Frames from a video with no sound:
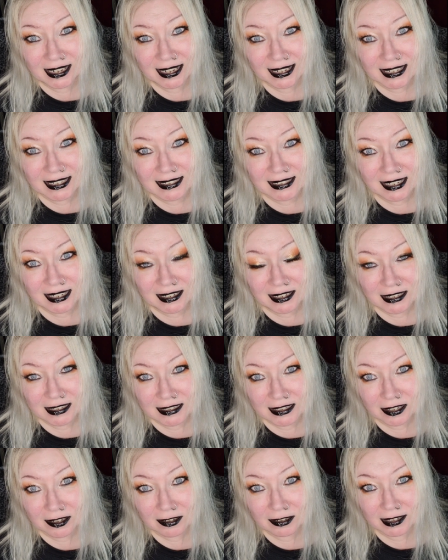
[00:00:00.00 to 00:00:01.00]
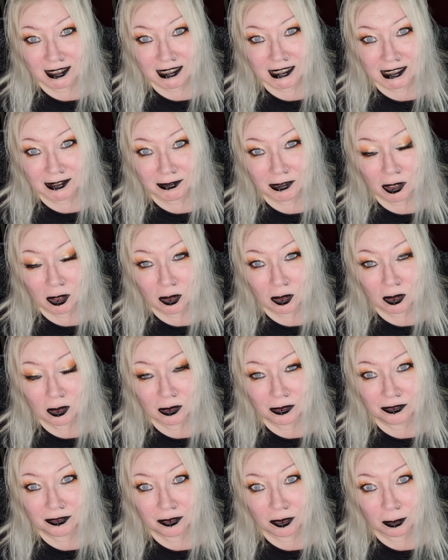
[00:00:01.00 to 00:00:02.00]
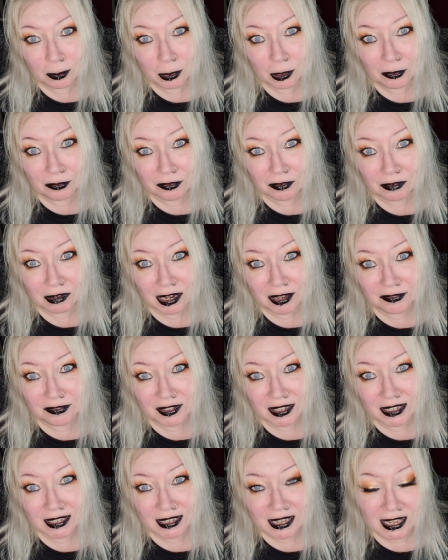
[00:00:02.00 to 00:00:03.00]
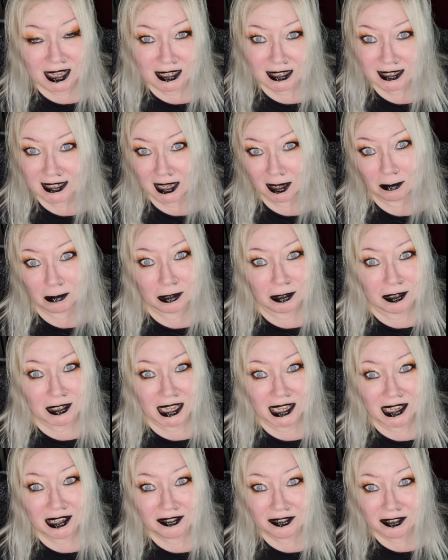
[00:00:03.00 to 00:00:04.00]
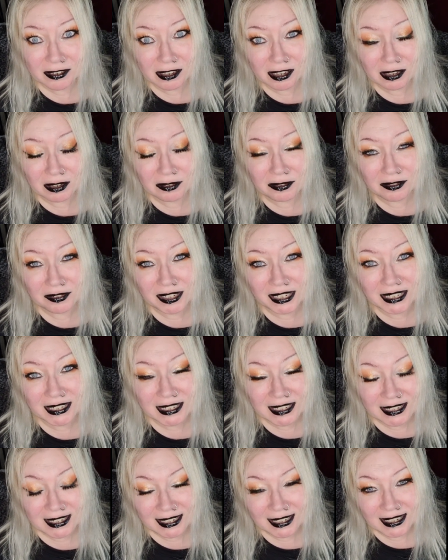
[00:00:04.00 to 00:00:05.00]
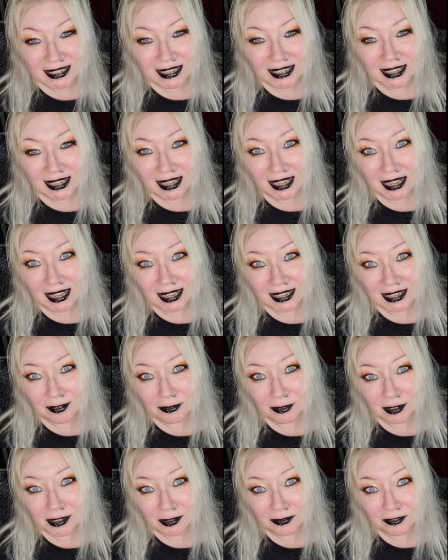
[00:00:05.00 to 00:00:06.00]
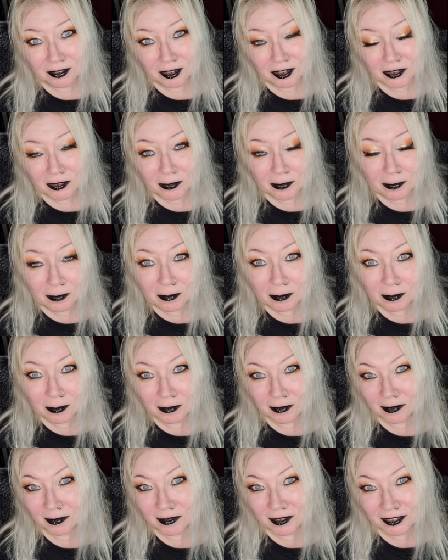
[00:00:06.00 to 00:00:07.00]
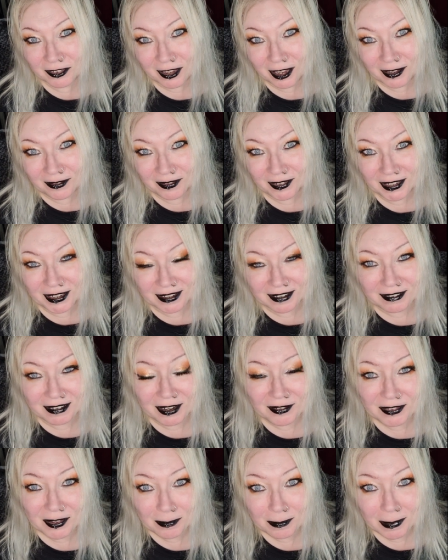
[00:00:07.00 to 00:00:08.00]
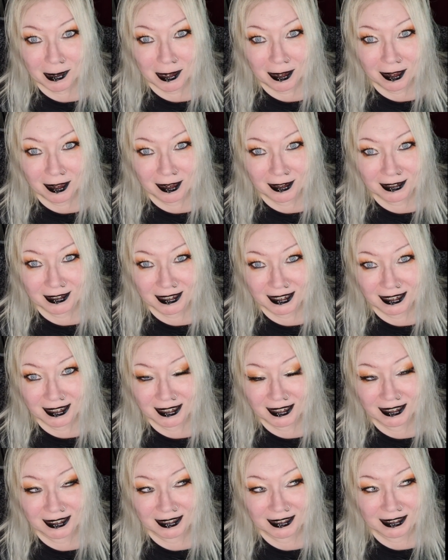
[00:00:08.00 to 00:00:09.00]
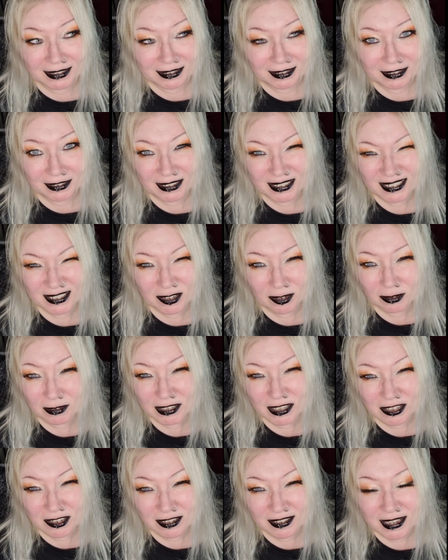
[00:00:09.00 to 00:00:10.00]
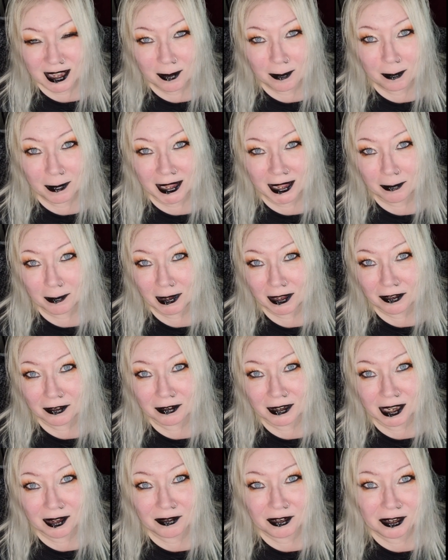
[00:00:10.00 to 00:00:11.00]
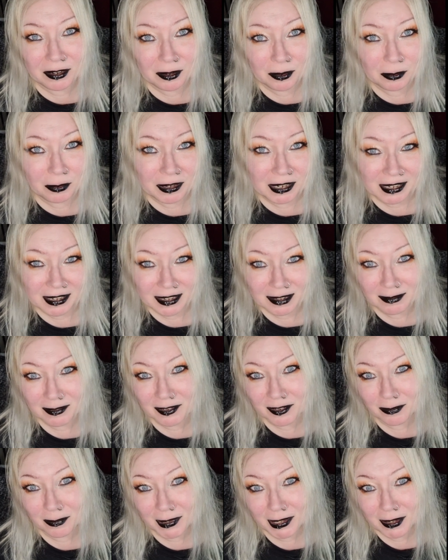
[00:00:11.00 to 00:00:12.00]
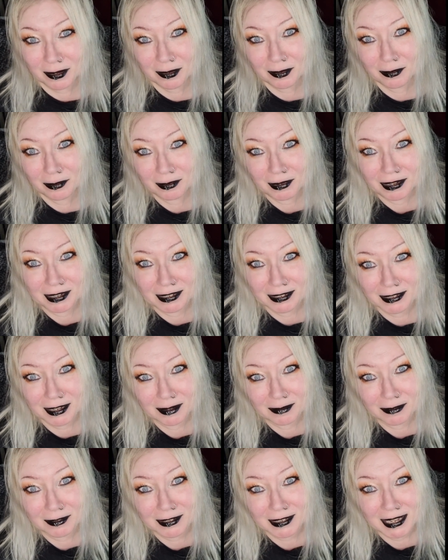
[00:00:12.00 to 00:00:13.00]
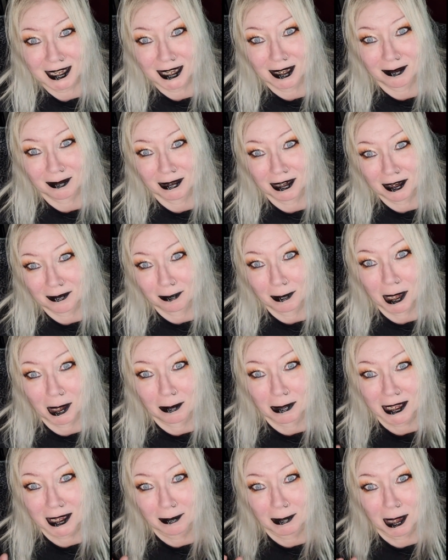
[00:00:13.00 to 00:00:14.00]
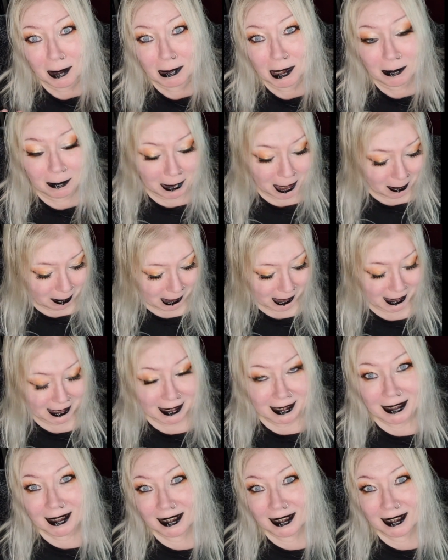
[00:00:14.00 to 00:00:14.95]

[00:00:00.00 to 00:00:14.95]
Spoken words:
like I said, it's a collective haul for both crafting and some plus size clothing. And I thought I'd first start with the crafting part, and this haul is not that big, but you never know when it comes to me, when it comes to time, when I'm bubbling.